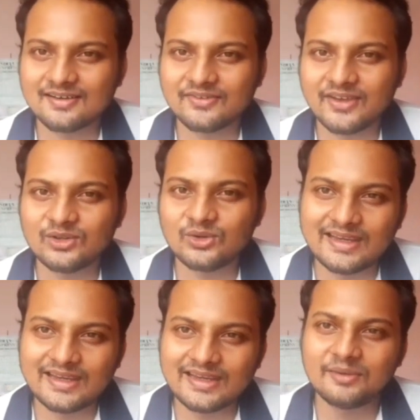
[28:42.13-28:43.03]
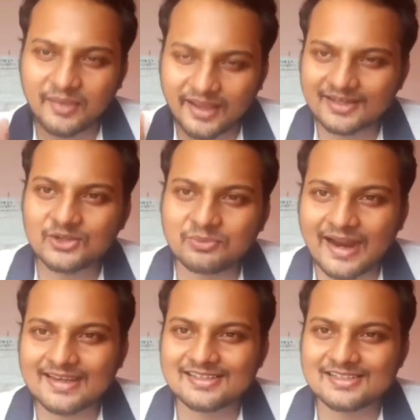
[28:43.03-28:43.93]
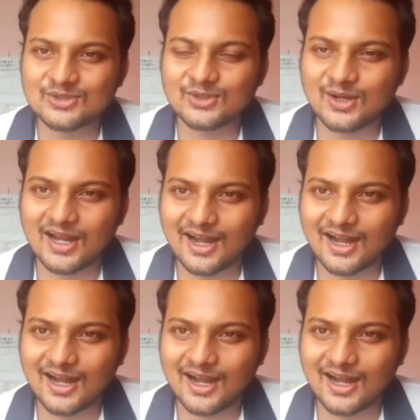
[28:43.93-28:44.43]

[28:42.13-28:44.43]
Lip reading: When you lead men into battle, so